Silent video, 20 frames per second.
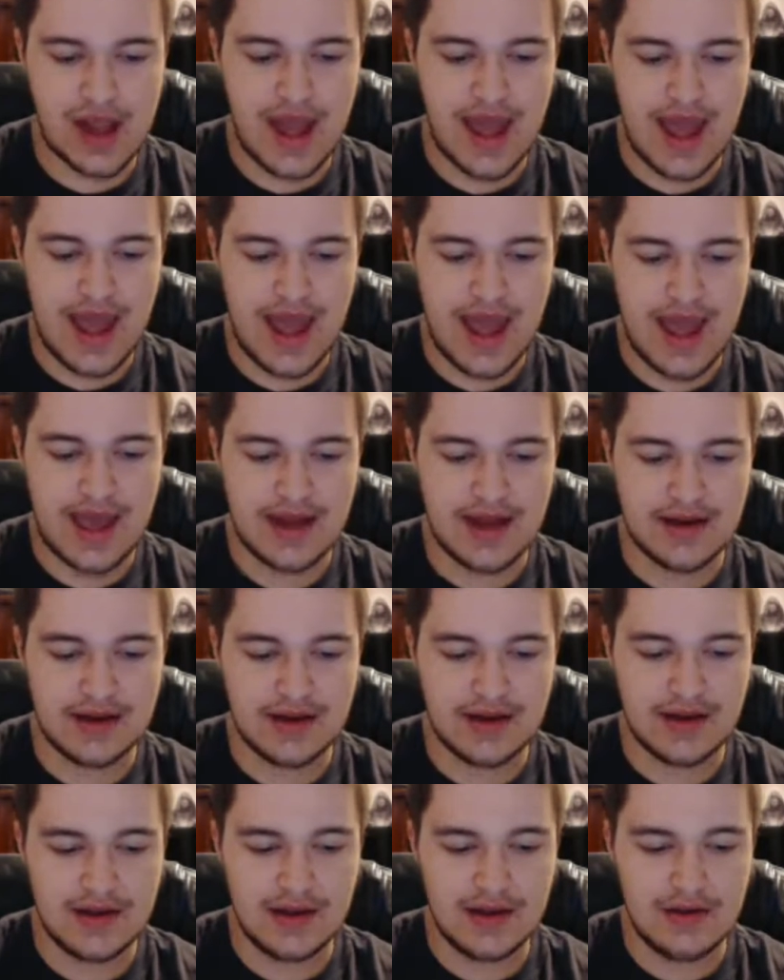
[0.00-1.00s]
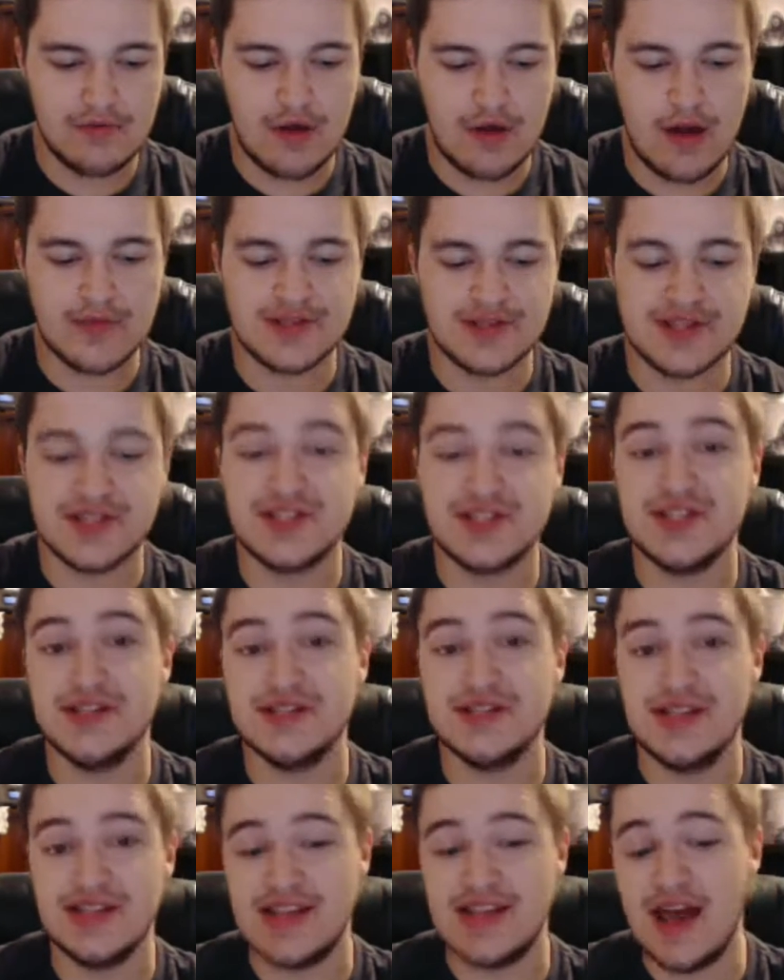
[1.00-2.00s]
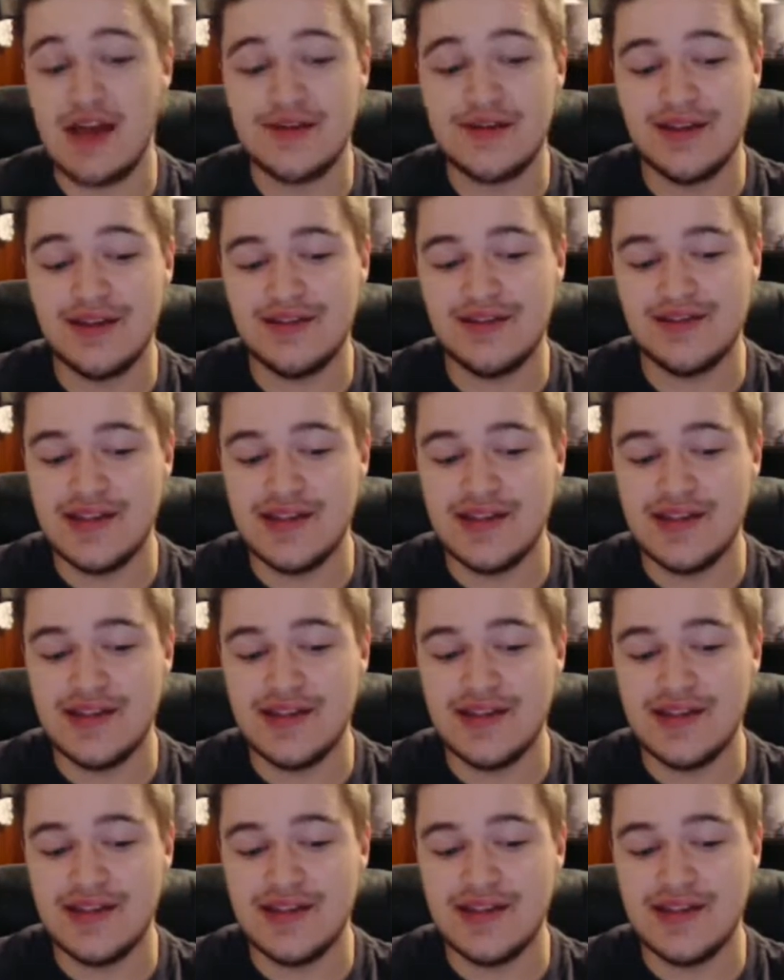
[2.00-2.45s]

And Robinson says Natalya